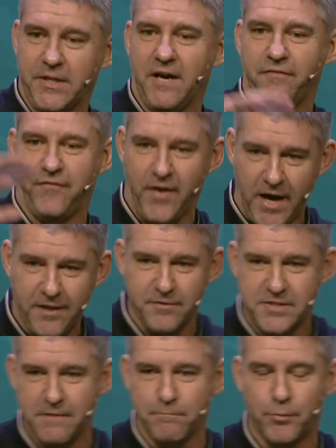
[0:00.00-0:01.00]
with our Father
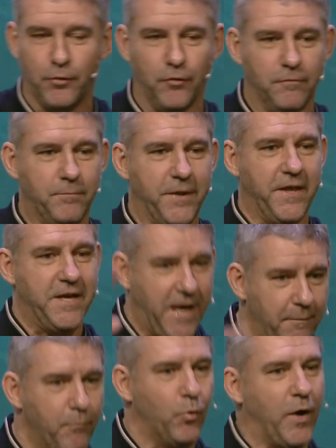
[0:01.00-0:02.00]
is important, but the
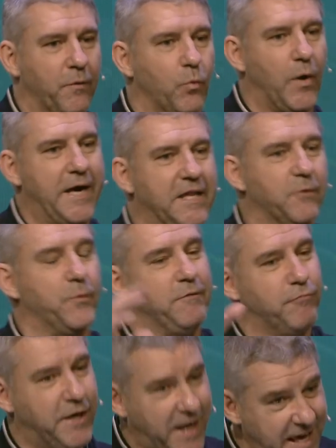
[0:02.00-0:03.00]
number one way that we
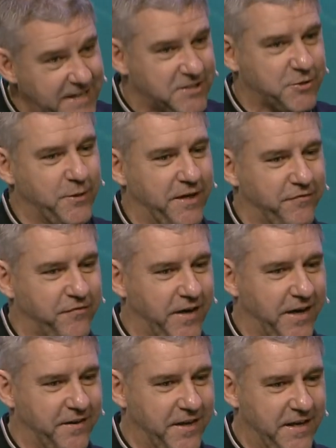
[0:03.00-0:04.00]
relate to our
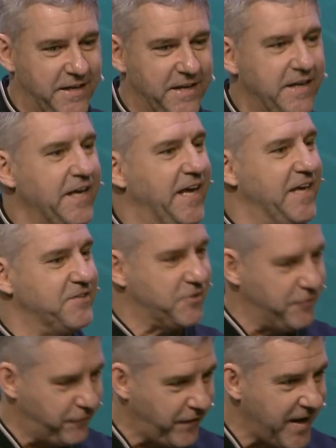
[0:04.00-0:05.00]
Father is
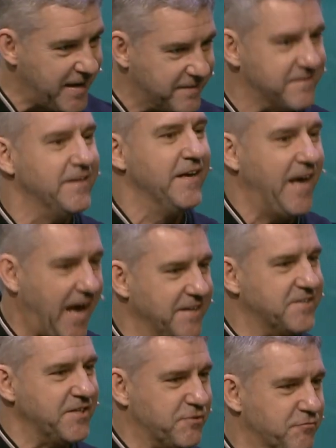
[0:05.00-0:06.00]
through faith.
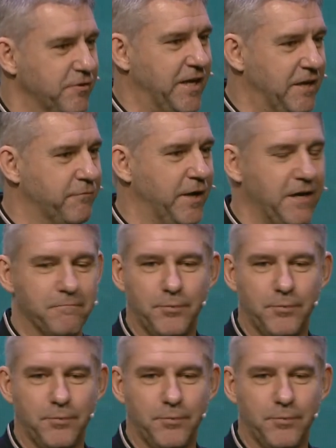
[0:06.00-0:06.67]
Hence, it's really, really